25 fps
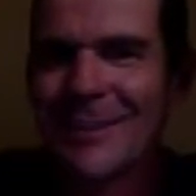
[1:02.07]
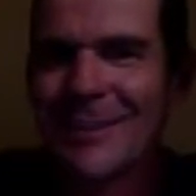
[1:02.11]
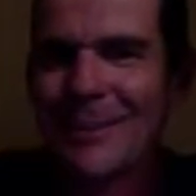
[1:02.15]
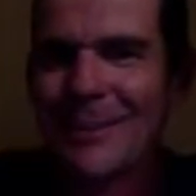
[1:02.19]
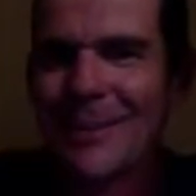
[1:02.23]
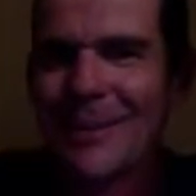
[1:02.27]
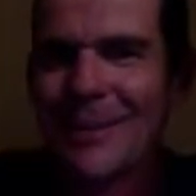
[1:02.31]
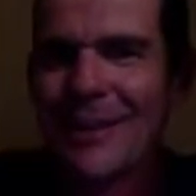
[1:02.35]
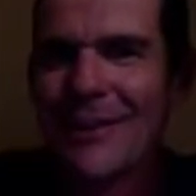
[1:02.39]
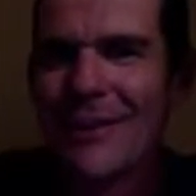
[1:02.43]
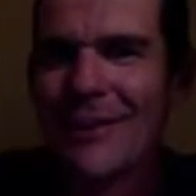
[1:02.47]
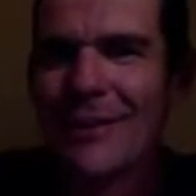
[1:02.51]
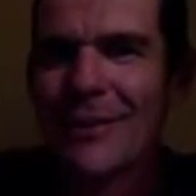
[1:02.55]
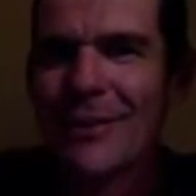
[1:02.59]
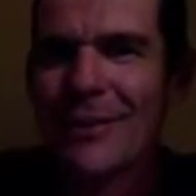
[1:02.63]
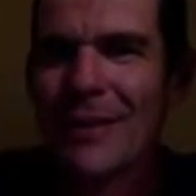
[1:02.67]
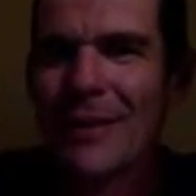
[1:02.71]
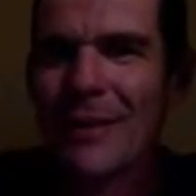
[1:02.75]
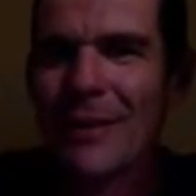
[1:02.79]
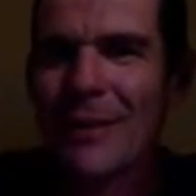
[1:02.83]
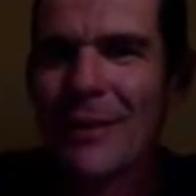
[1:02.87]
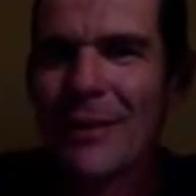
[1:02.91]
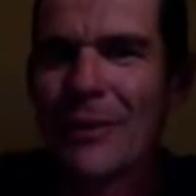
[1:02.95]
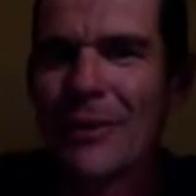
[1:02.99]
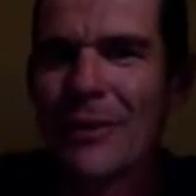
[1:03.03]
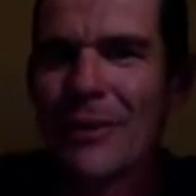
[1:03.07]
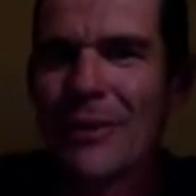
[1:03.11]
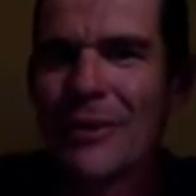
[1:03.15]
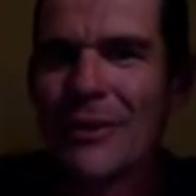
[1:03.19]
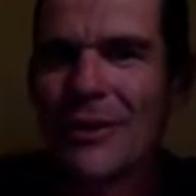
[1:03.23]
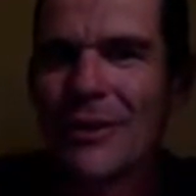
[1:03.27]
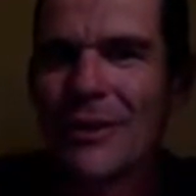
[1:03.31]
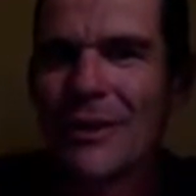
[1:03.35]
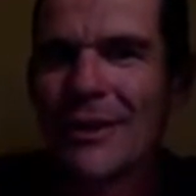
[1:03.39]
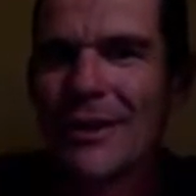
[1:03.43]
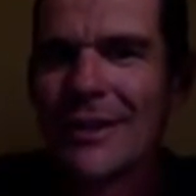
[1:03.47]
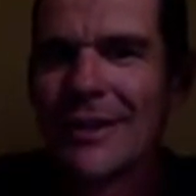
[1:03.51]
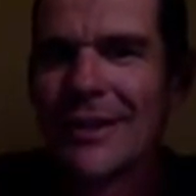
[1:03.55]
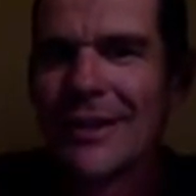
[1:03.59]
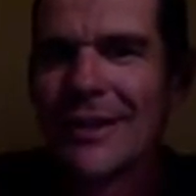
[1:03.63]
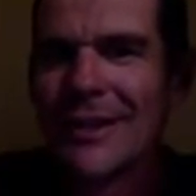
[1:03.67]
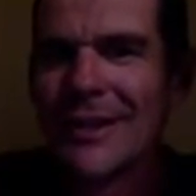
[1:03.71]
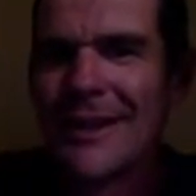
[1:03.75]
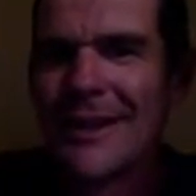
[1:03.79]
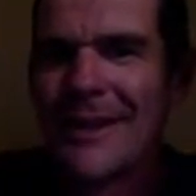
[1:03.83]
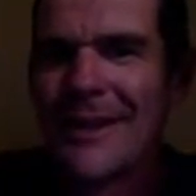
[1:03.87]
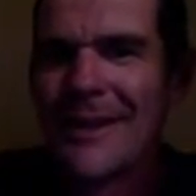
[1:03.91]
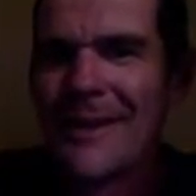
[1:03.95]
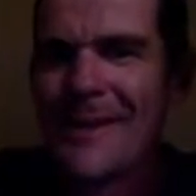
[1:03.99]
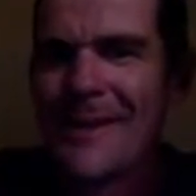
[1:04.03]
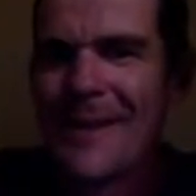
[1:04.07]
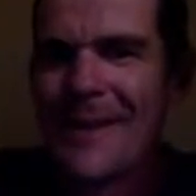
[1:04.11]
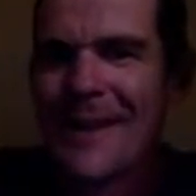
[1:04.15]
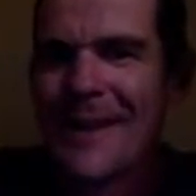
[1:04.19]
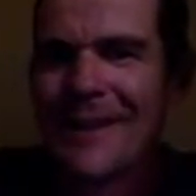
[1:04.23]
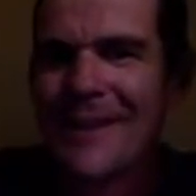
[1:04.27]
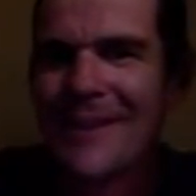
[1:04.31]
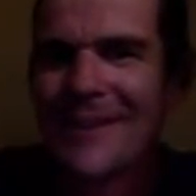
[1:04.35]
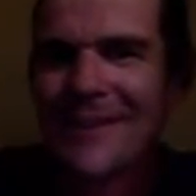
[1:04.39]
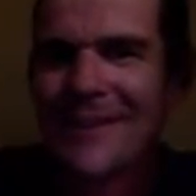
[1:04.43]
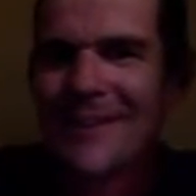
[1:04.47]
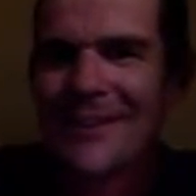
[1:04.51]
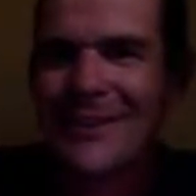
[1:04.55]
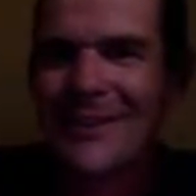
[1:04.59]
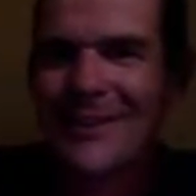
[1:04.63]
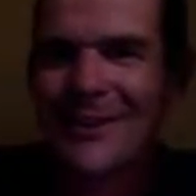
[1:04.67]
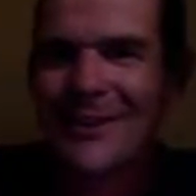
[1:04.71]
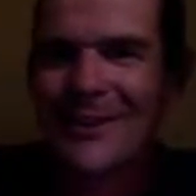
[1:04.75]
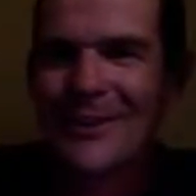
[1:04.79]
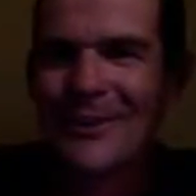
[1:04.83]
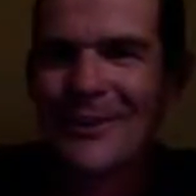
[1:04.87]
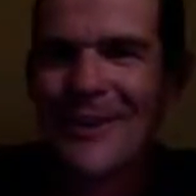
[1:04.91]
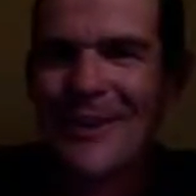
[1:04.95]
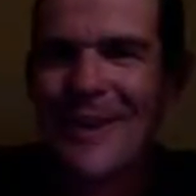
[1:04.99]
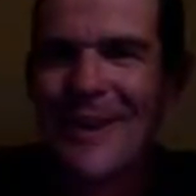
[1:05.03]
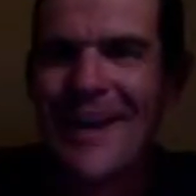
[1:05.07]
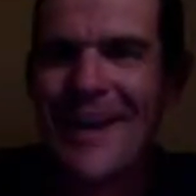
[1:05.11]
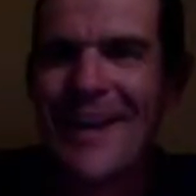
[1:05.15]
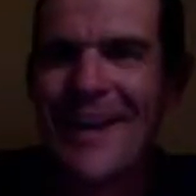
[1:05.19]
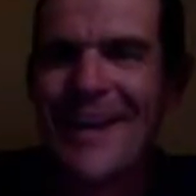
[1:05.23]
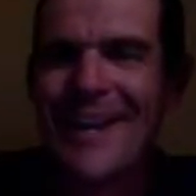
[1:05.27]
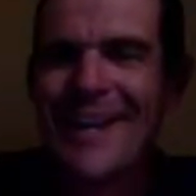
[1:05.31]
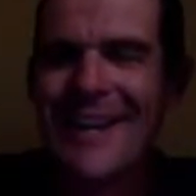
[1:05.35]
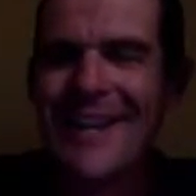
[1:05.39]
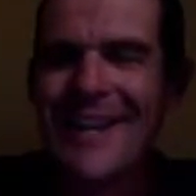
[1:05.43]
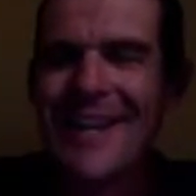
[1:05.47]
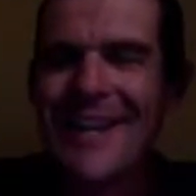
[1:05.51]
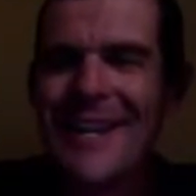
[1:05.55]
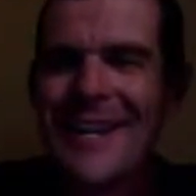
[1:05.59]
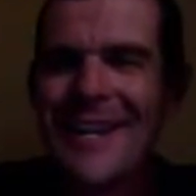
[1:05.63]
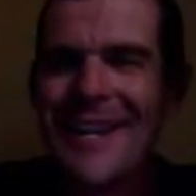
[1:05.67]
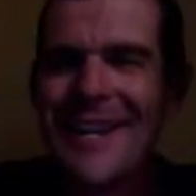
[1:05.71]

We're running these bad boys. That's just awesome, man.